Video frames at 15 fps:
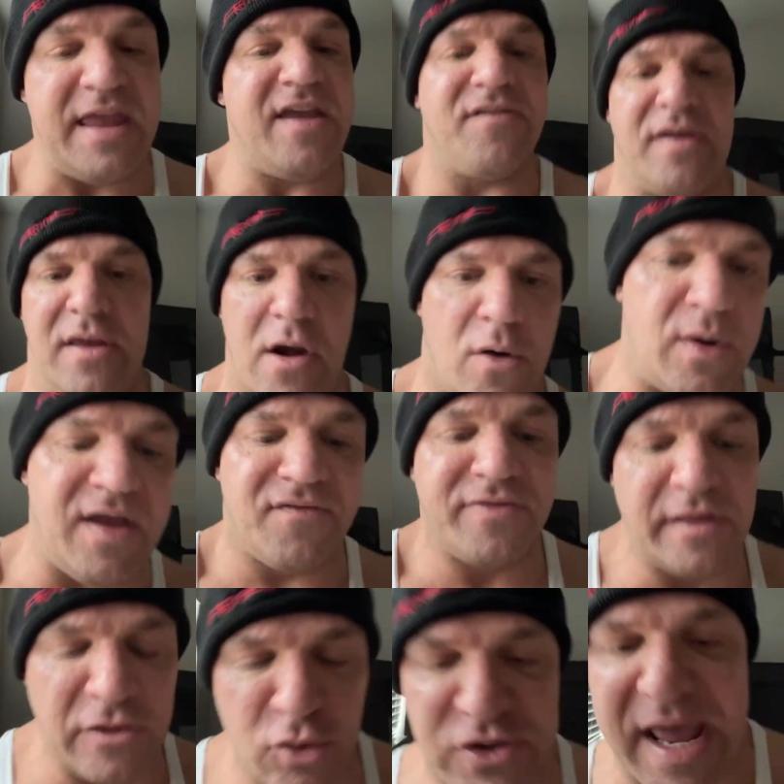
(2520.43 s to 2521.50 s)
You know, even the
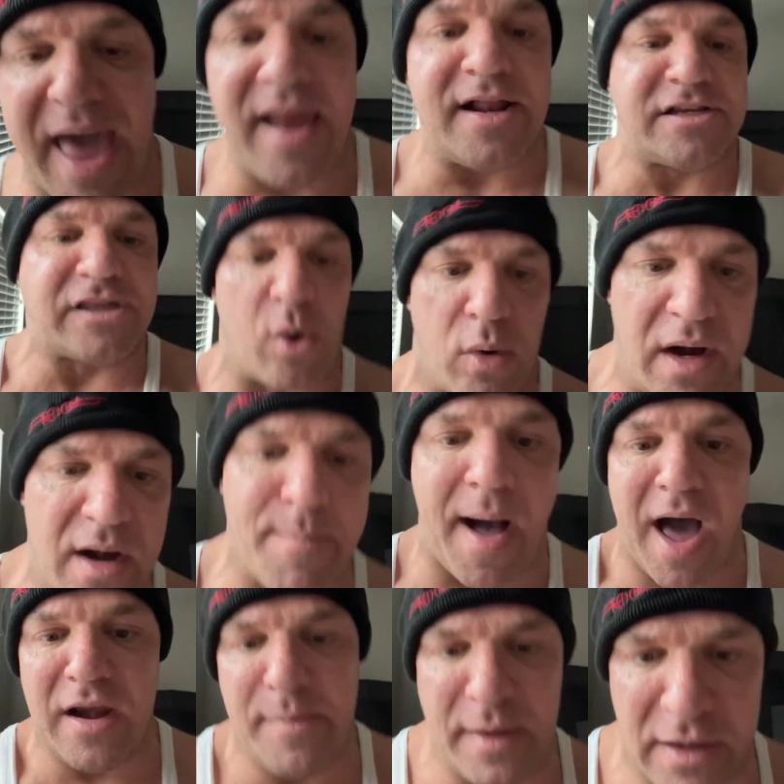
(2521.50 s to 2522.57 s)
lieutenants that were into
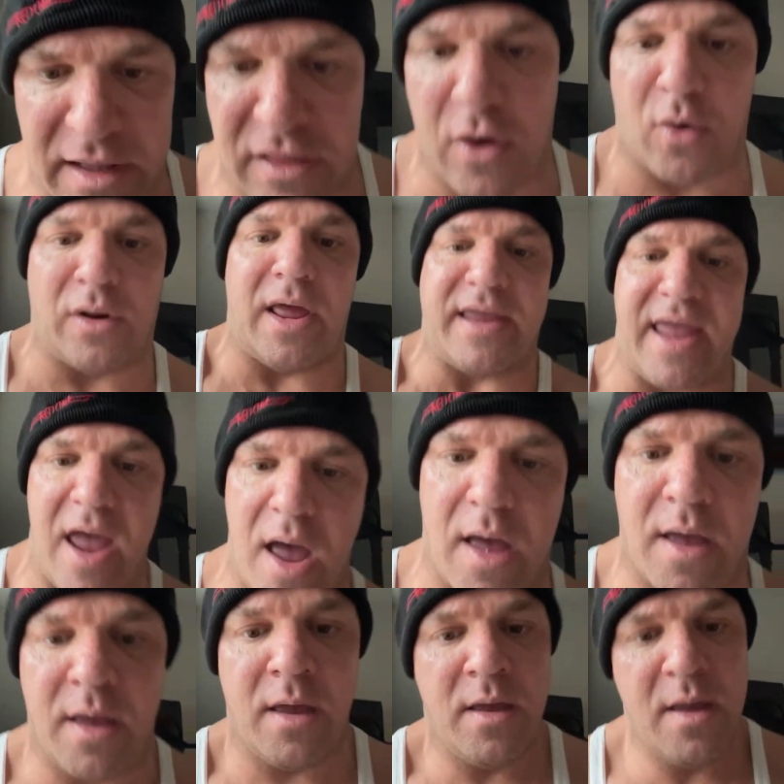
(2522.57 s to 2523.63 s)
bodybuilding, they were like, yeah,
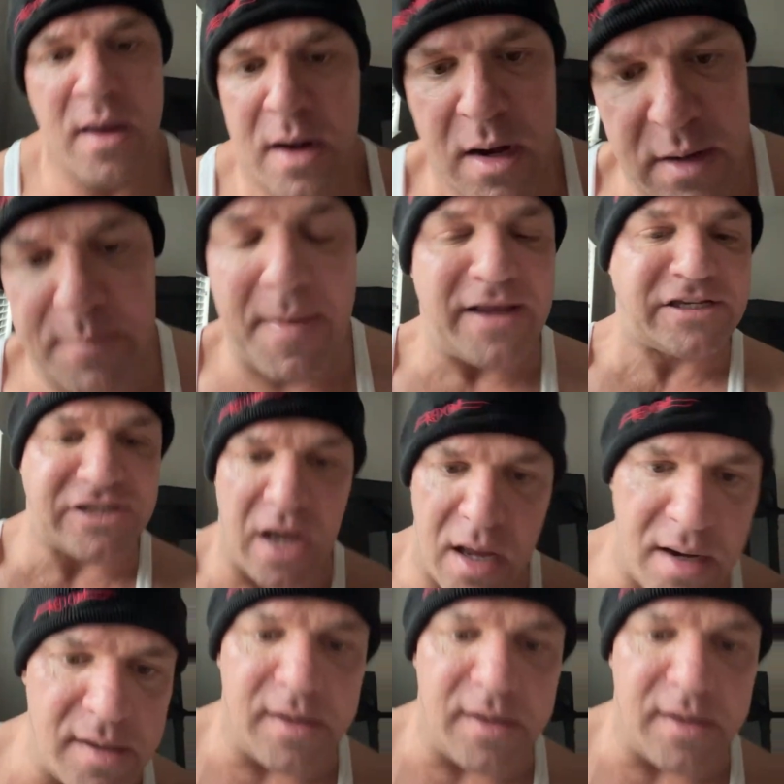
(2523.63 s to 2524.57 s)
my son,